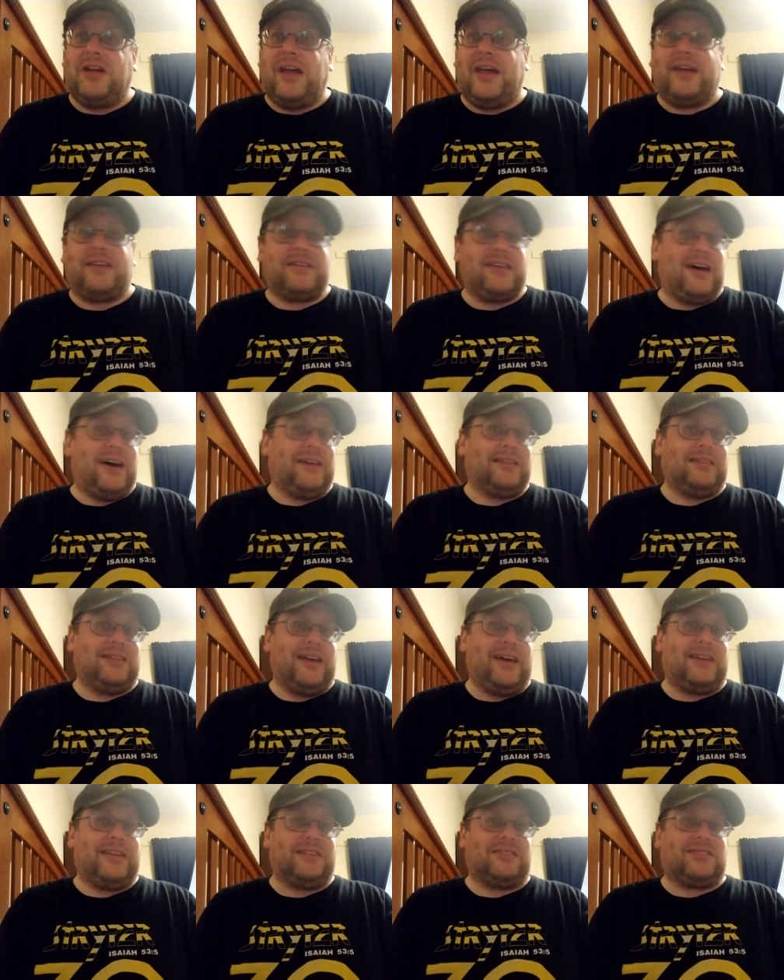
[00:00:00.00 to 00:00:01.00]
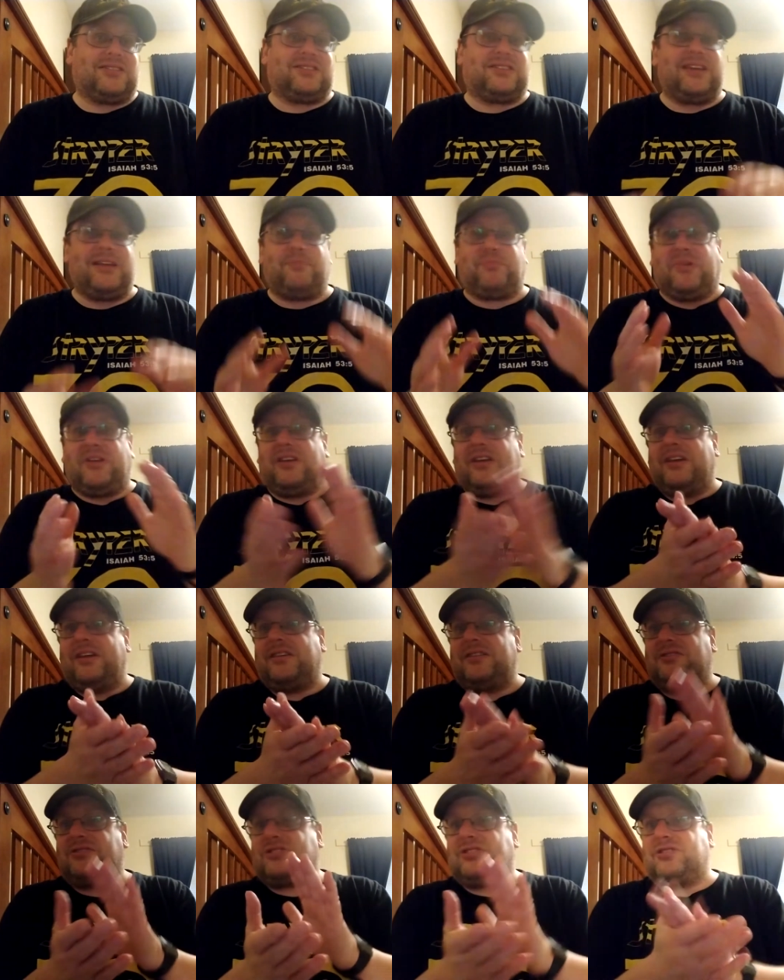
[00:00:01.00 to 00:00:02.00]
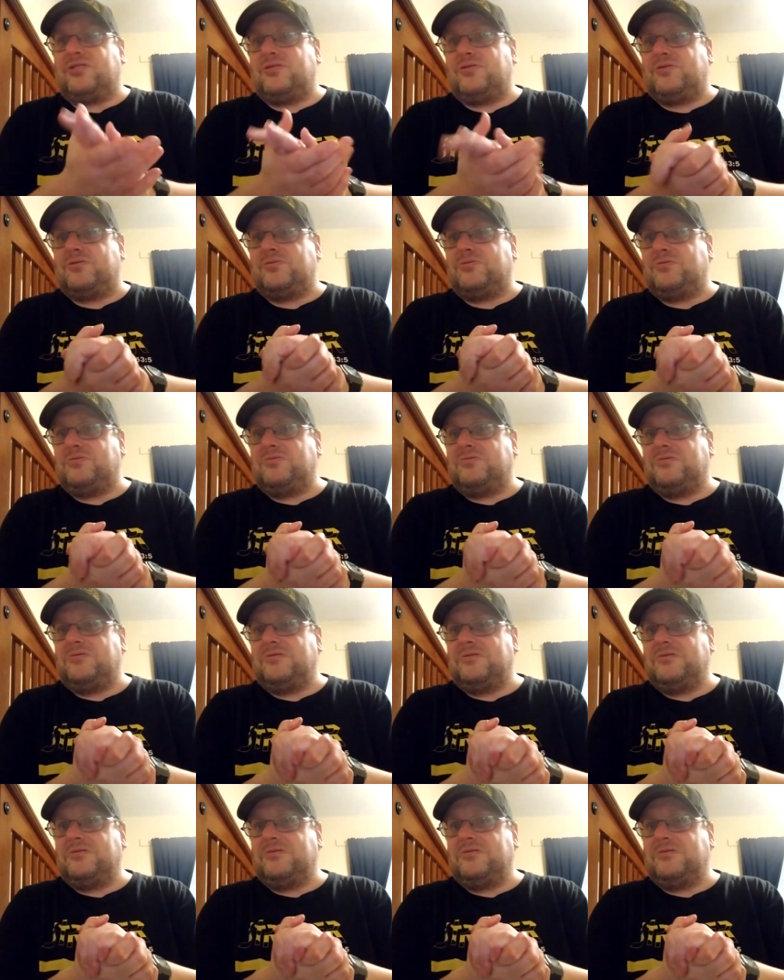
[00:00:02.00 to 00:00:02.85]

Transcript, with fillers: and not let it seep into